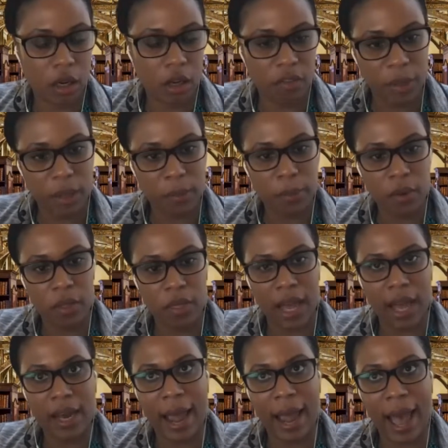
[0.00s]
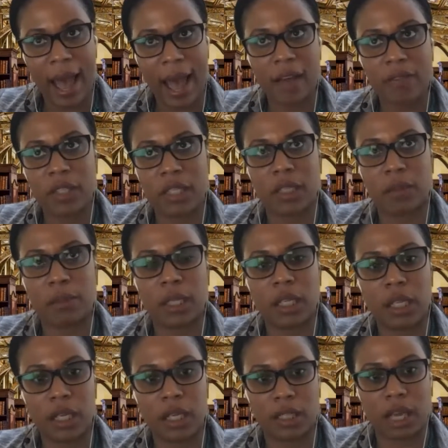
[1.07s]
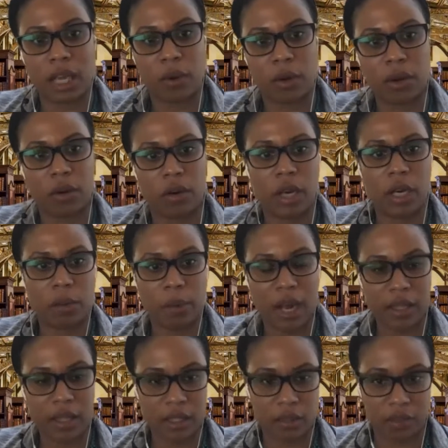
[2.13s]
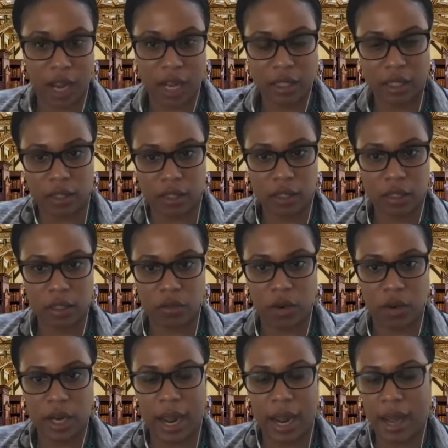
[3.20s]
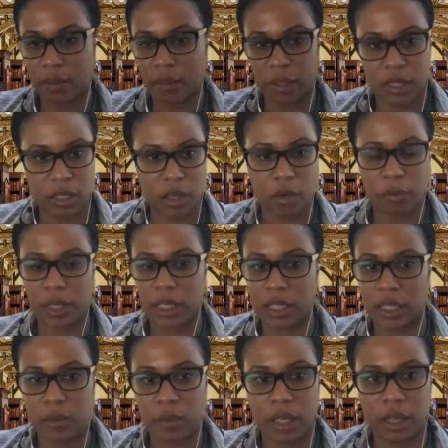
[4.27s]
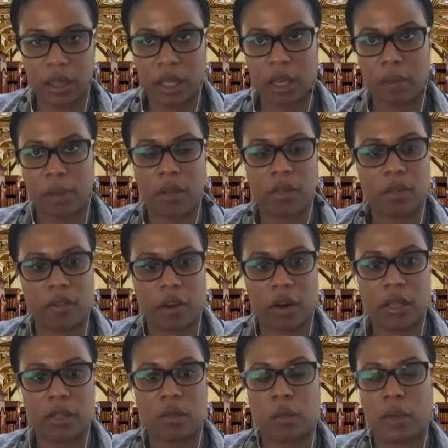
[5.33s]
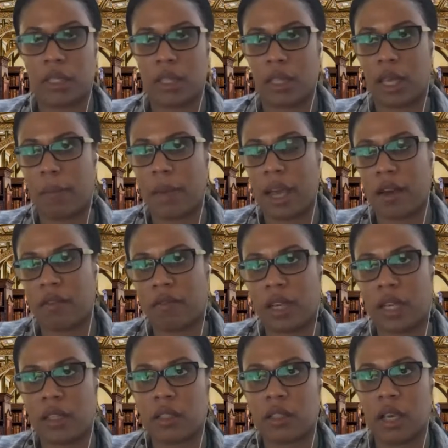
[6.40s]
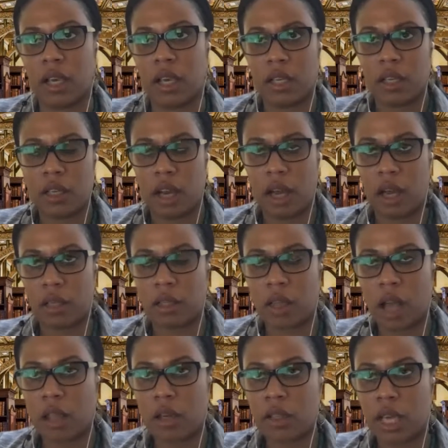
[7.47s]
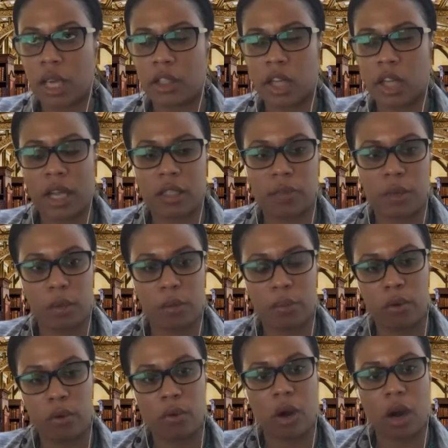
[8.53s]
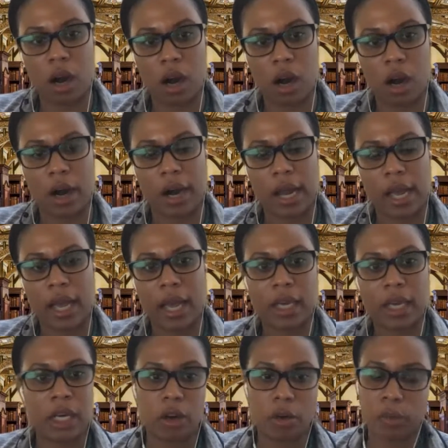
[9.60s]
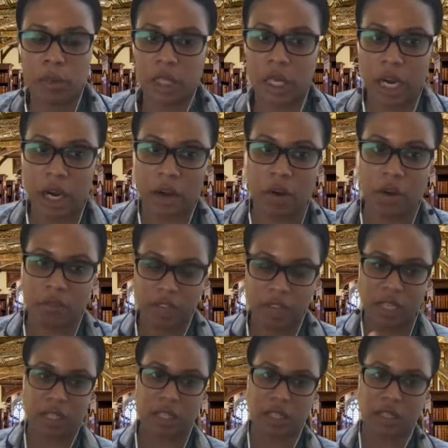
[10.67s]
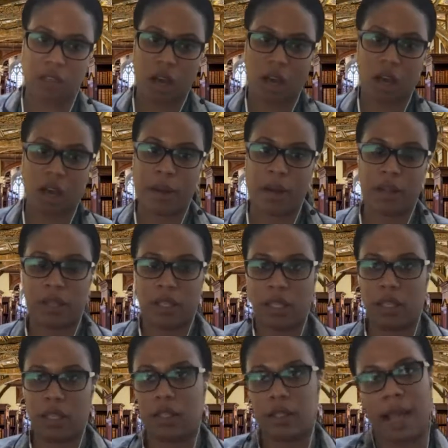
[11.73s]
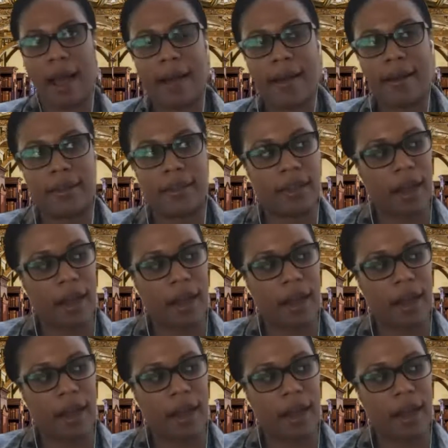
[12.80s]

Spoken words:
people that have disabilities that were created by these violences, right? Asthma, COPD. We can think about the various ways that they manifest. Scholars like Jasbir Puar and Nirmala Arabelis talk about these as